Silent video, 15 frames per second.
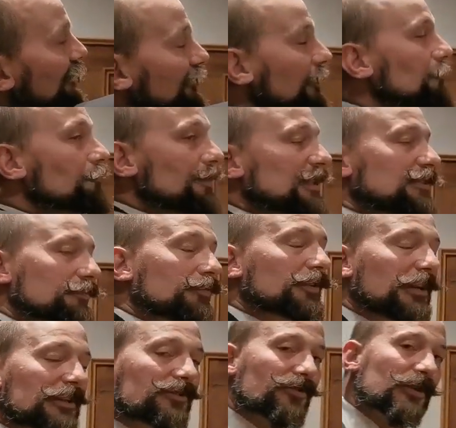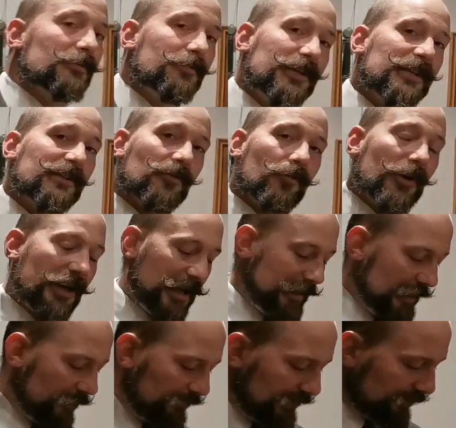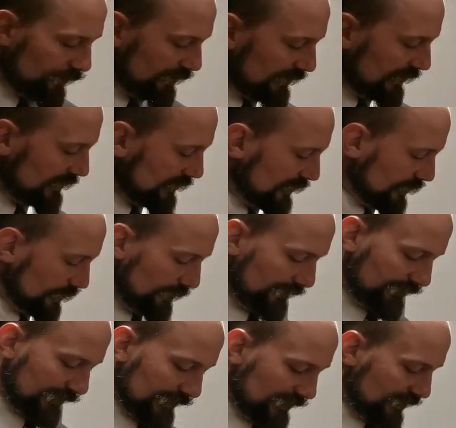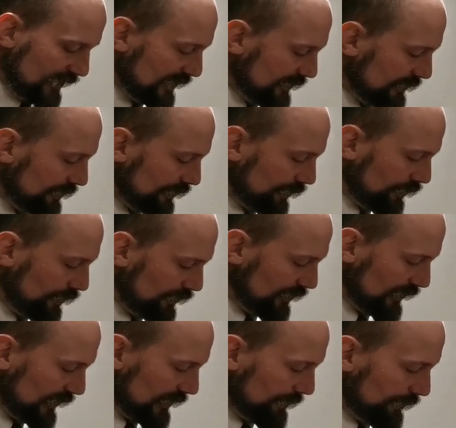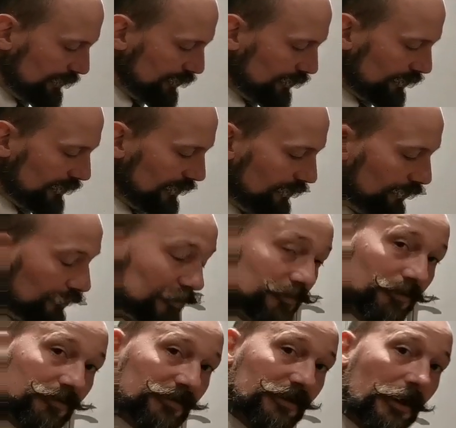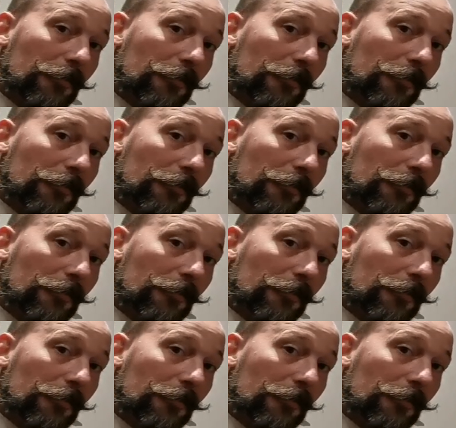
the bit would literally be in the way. Now, this wouldn't necessarily be very nice to the horse. I'm sure he would not